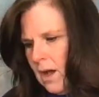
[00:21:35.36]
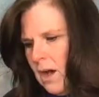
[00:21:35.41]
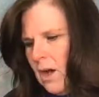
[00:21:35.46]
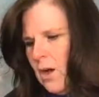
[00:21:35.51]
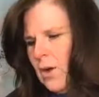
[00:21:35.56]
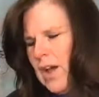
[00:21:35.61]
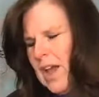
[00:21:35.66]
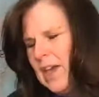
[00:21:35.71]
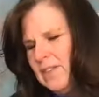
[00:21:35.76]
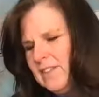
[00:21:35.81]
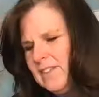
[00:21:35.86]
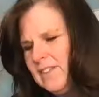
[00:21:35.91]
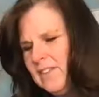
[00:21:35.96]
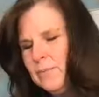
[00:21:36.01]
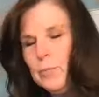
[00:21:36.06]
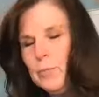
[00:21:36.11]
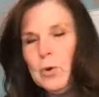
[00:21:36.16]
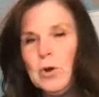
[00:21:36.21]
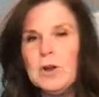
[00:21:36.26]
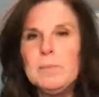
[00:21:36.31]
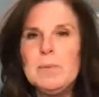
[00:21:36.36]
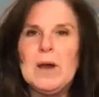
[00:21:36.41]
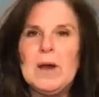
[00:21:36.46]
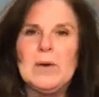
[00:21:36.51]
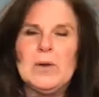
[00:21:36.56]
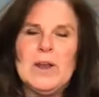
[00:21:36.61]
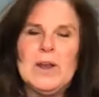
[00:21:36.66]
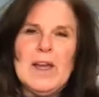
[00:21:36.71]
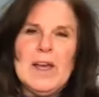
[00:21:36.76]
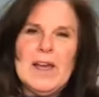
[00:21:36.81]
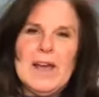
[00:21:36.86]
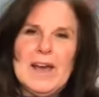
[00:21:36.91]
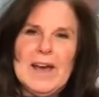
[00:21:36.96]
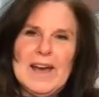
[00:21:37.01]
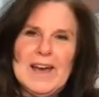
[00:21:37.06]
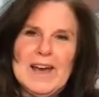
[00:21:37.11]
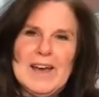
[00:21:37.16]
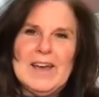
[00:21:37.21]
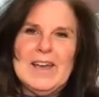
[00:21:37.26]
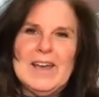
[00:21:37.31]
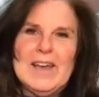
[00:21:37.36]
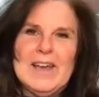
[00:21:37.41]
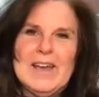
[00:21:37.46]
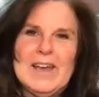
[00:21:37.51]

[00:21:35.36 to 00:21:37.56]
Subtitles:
Okay, this is more about, I'll